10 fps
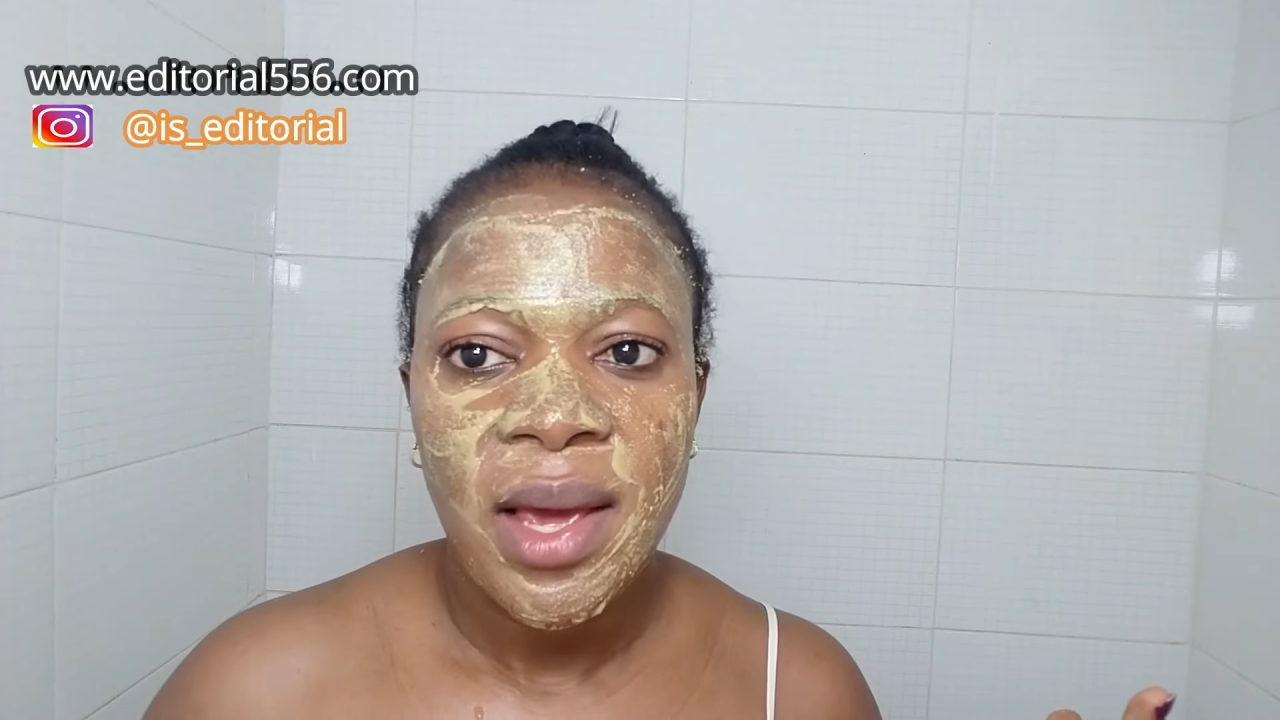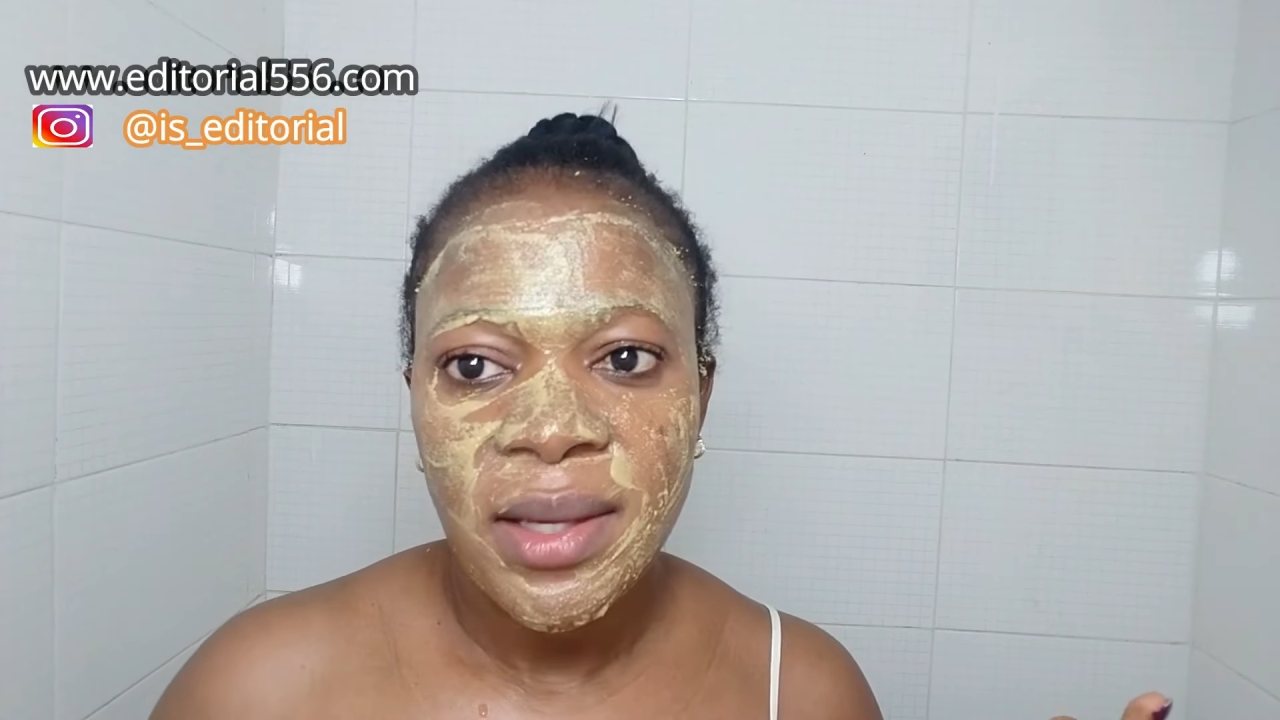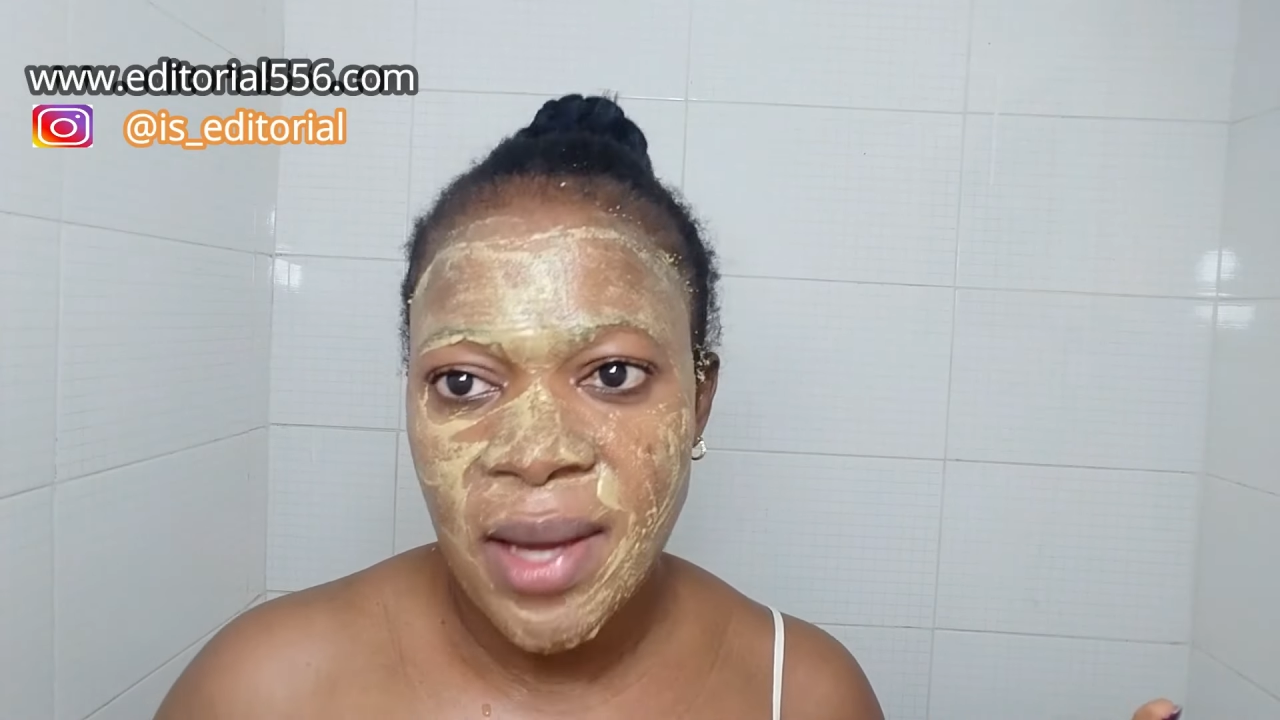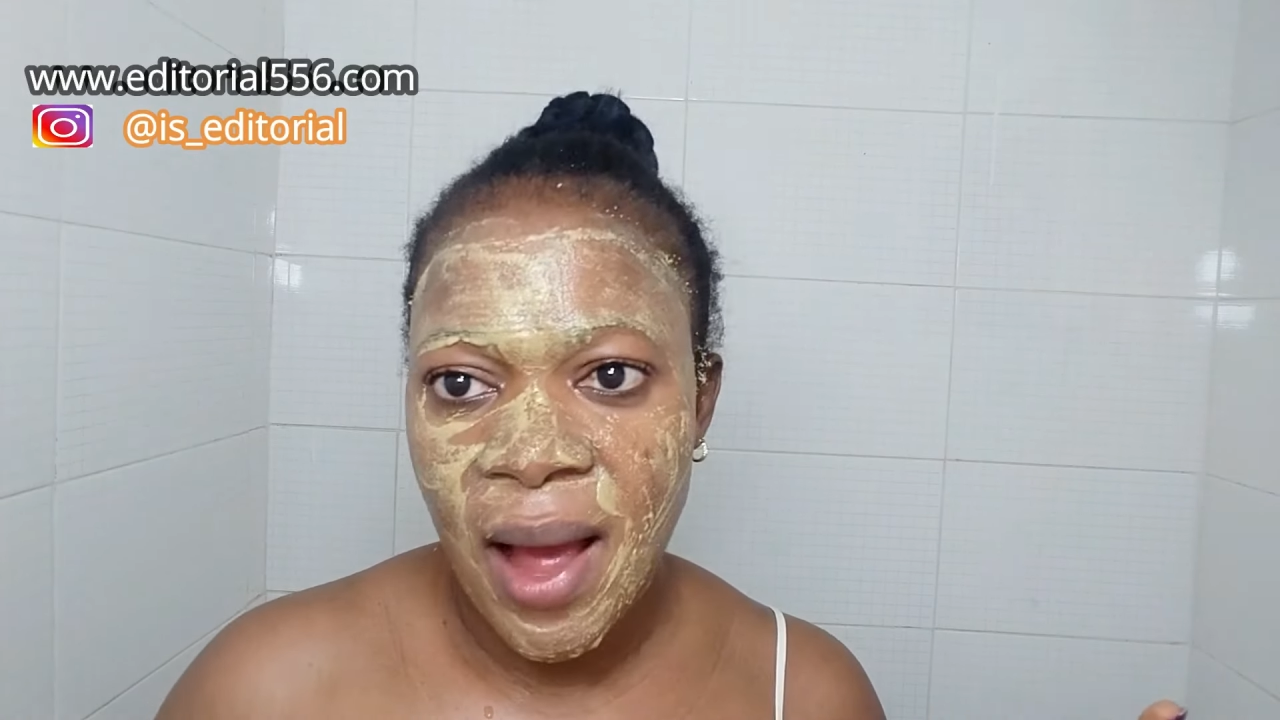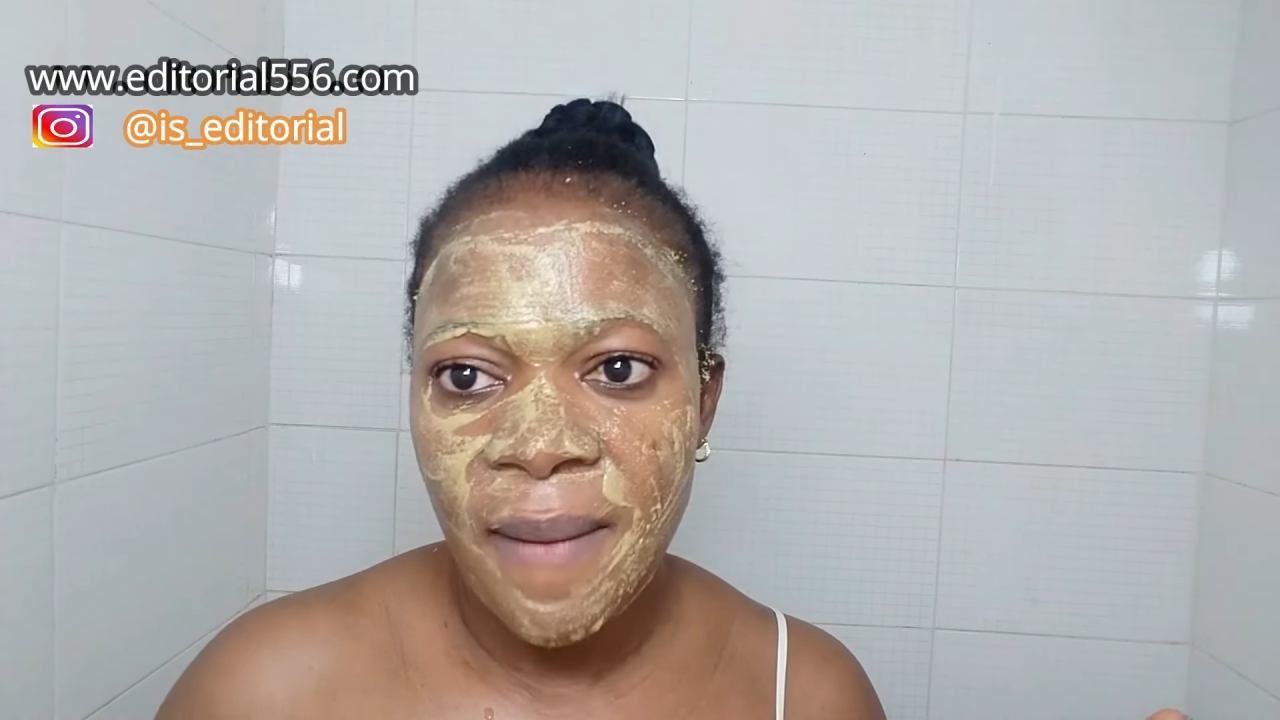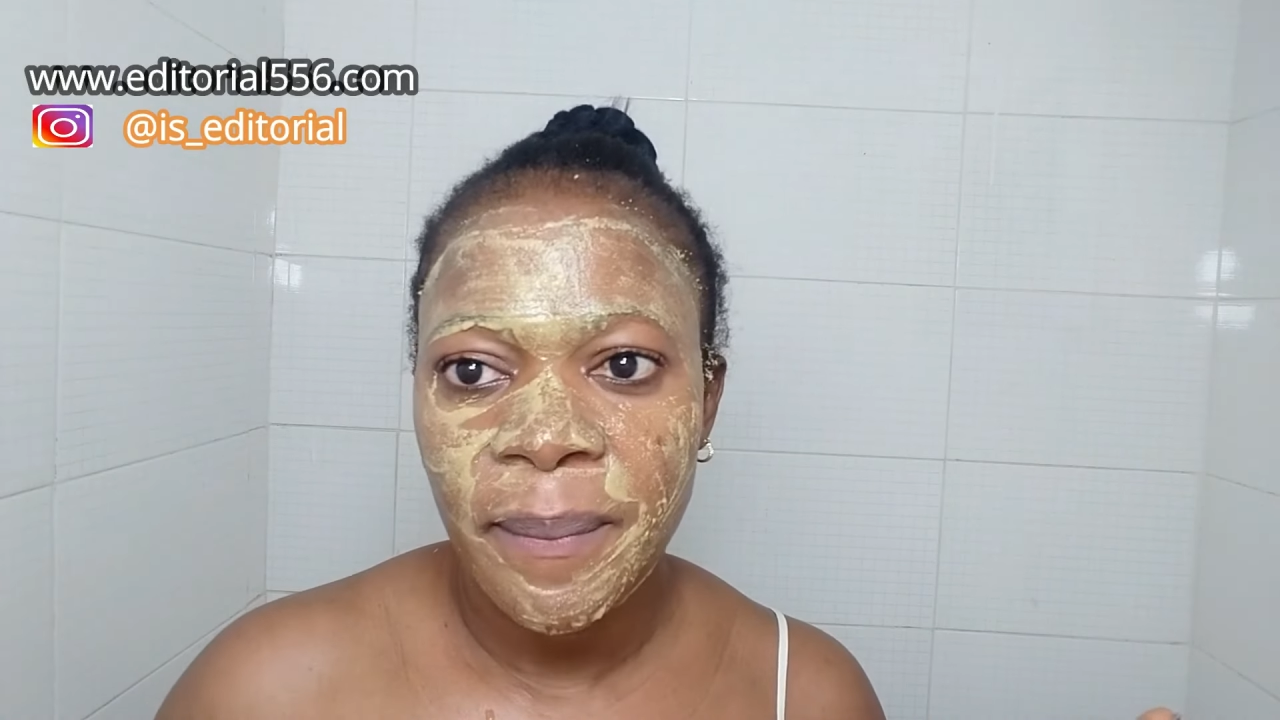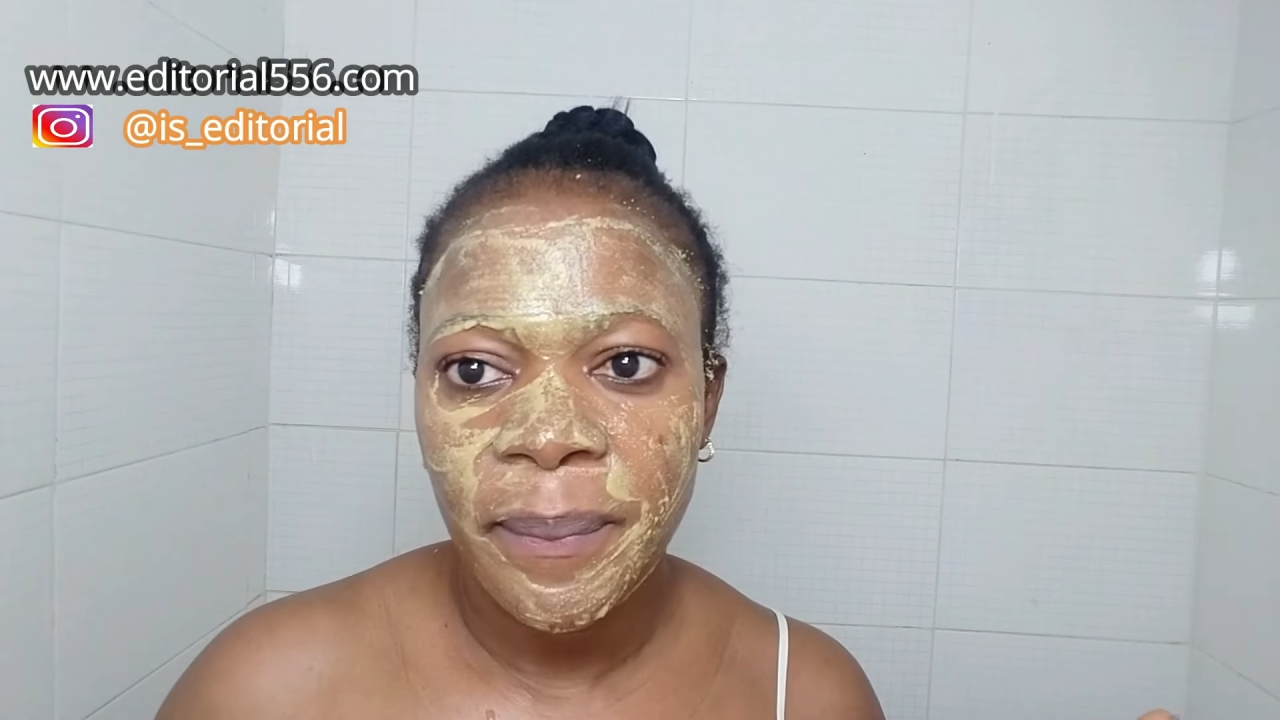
yeah